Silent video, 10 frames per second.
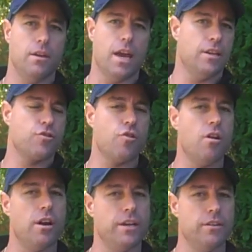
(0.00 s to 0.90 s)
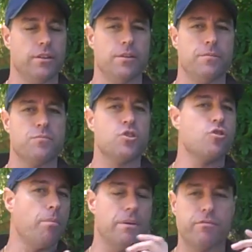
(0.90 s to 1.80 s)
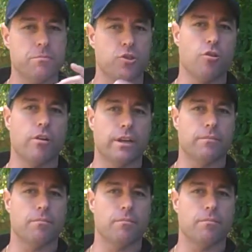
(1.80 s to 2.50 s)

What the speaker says: and try and stop him from scoring